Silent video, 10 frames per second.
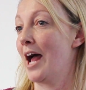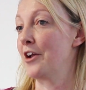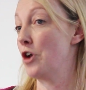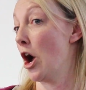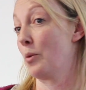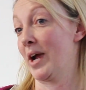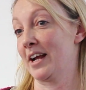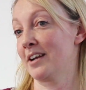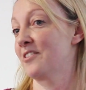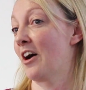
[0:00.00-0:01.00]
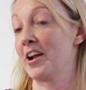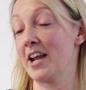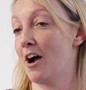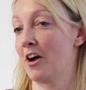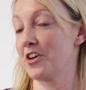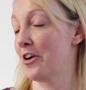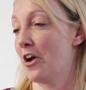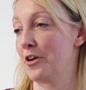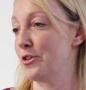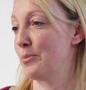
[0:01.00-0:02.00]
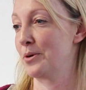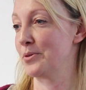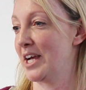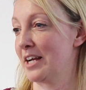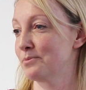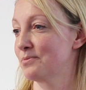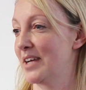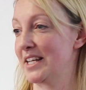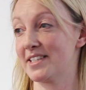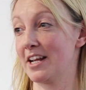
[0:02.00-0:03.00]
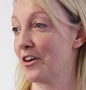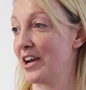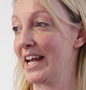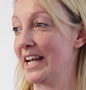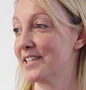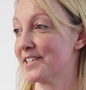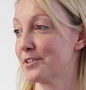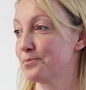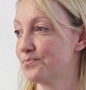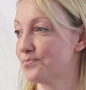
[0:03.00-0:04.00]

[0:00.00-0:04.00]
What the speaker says: knowing that I don't own the building, it's still on a lease.